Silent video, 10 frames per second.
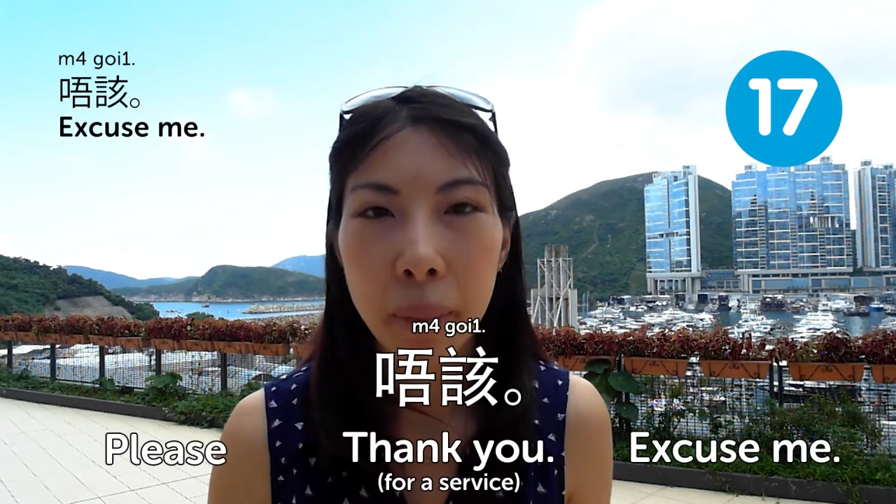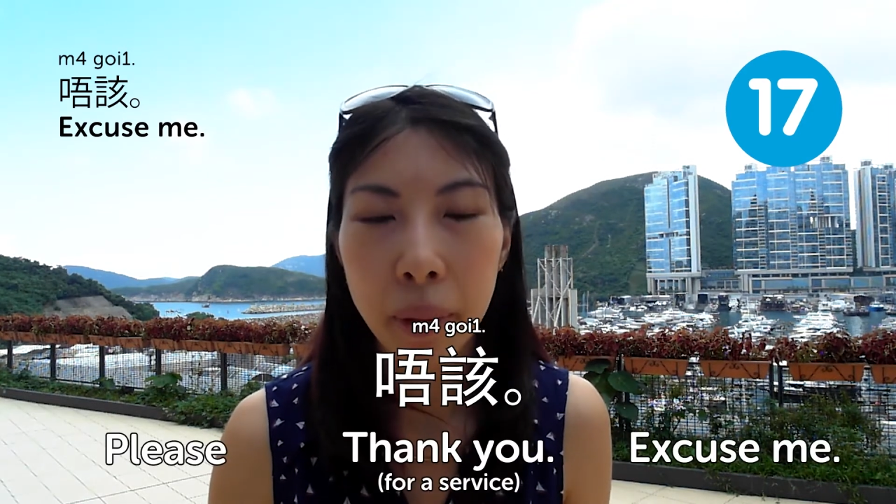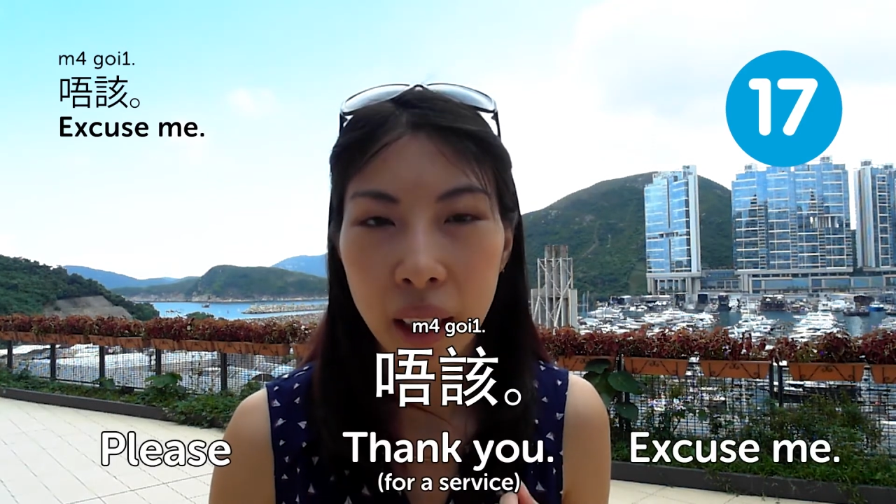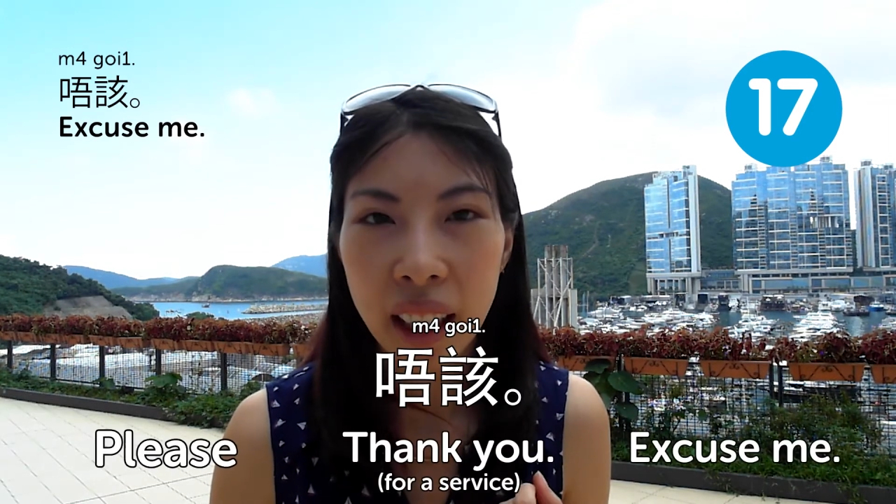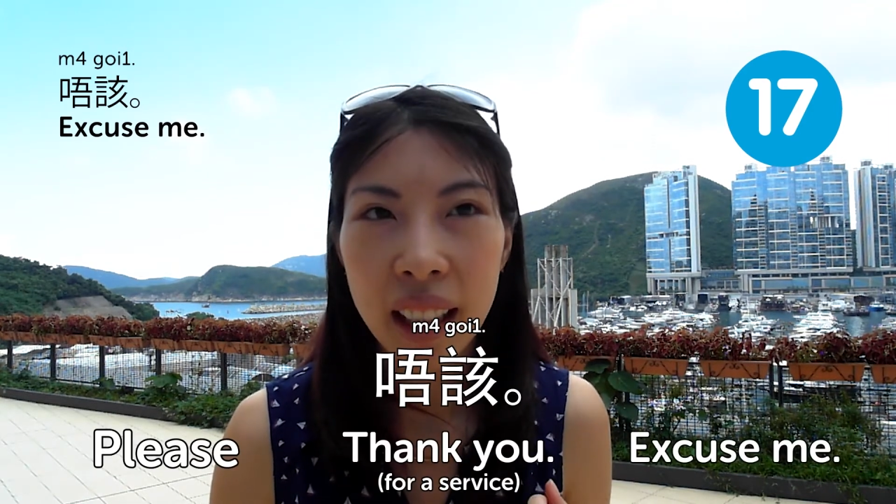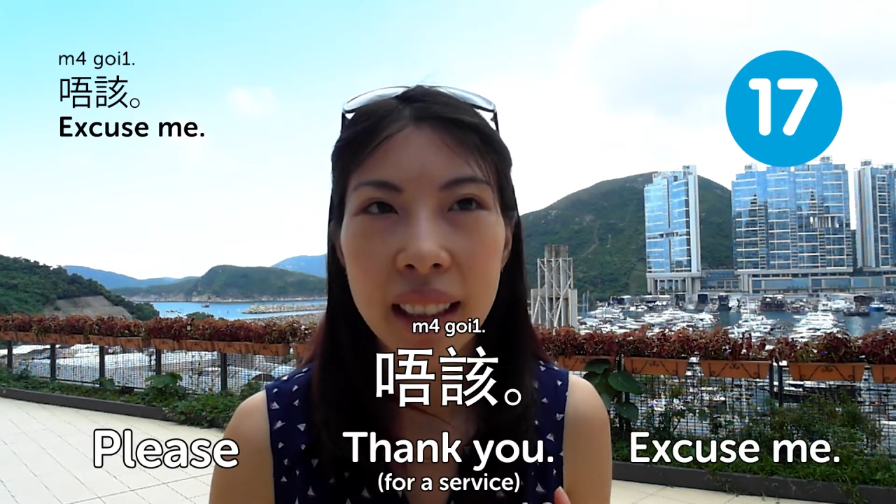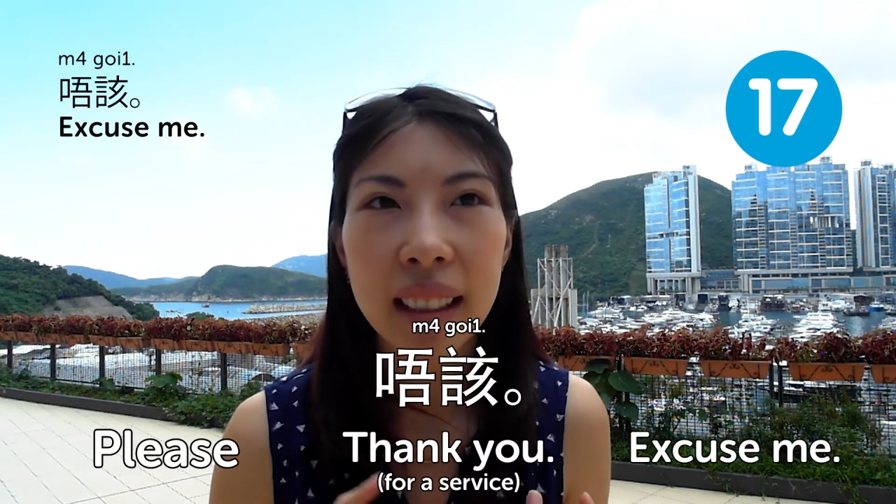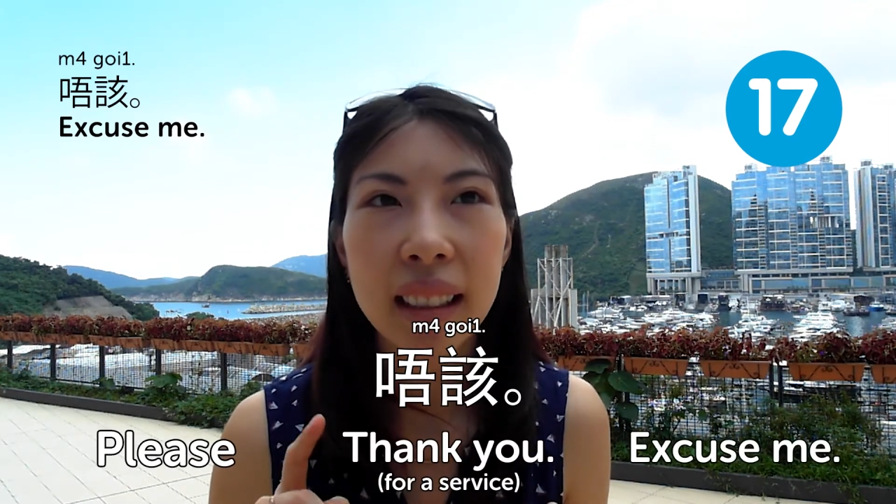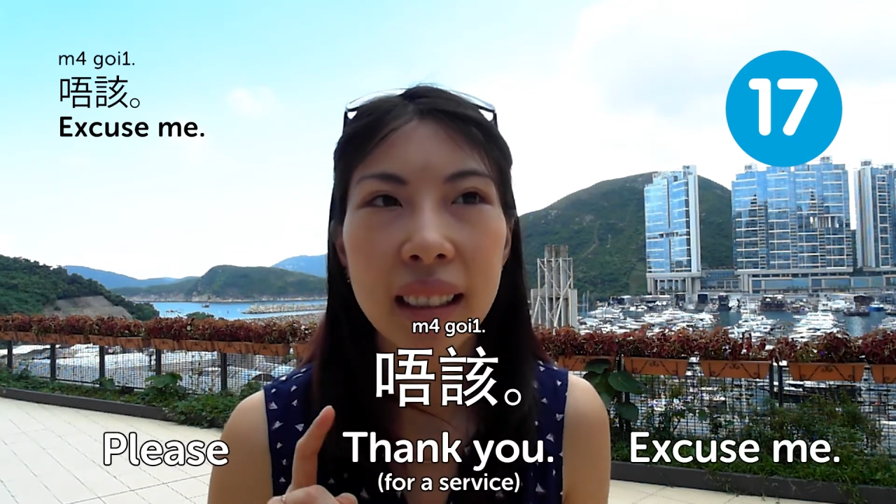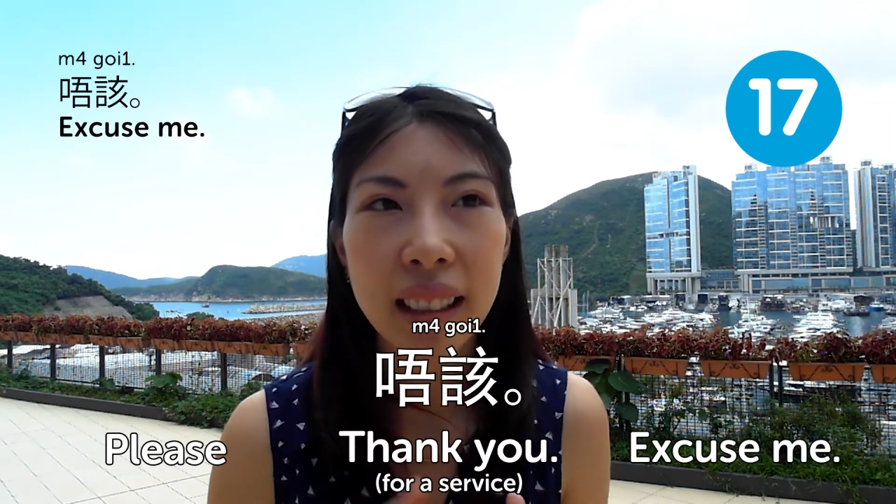
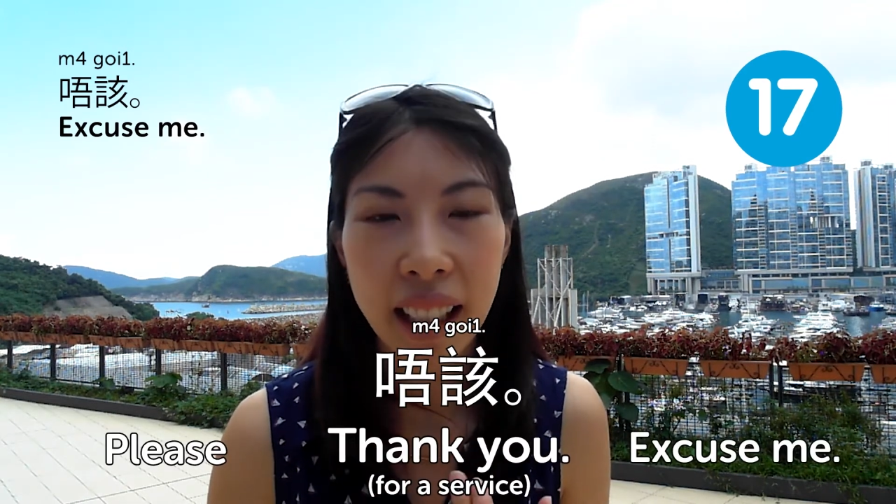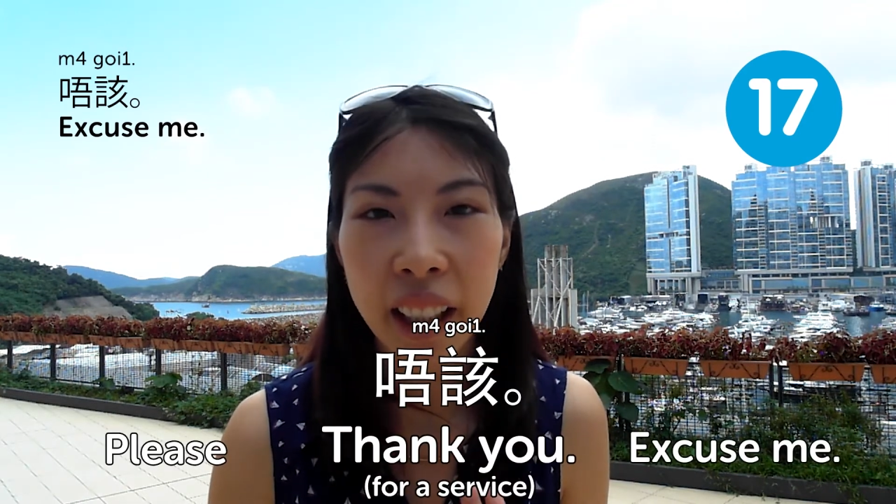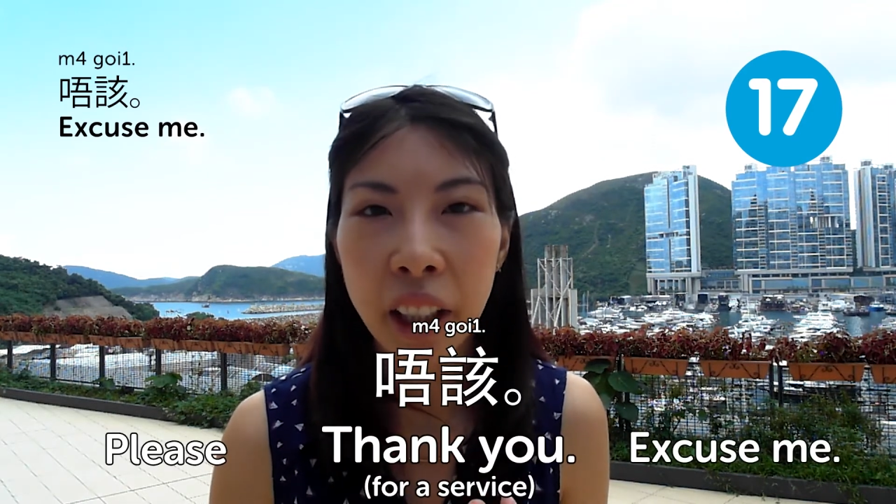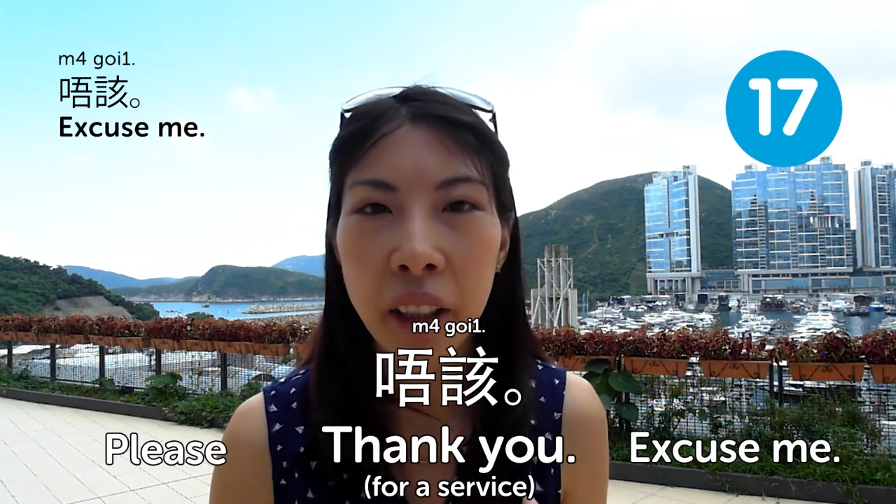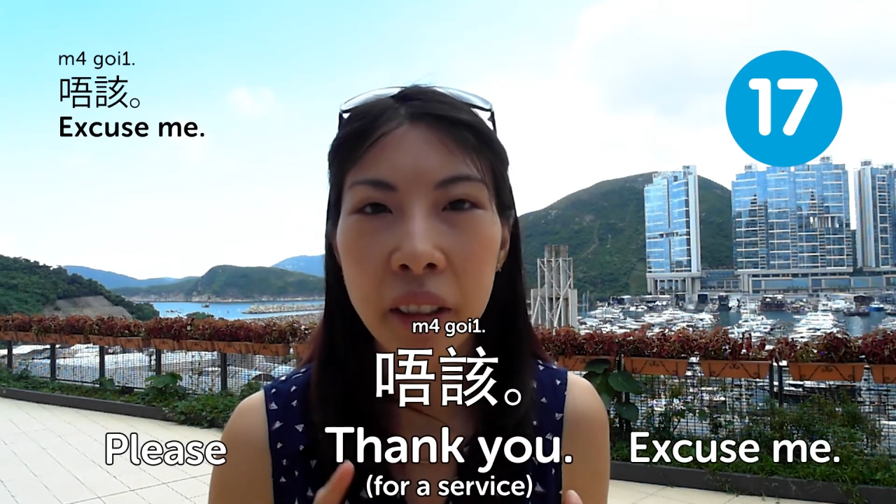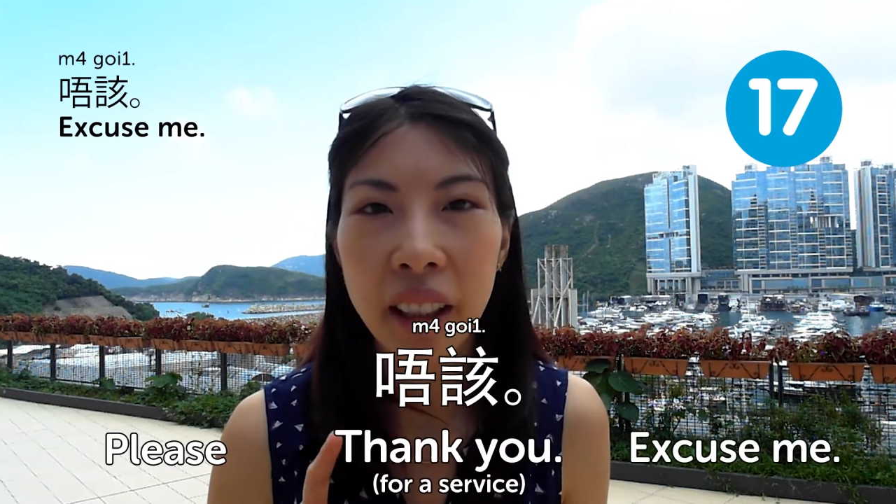please, thank you,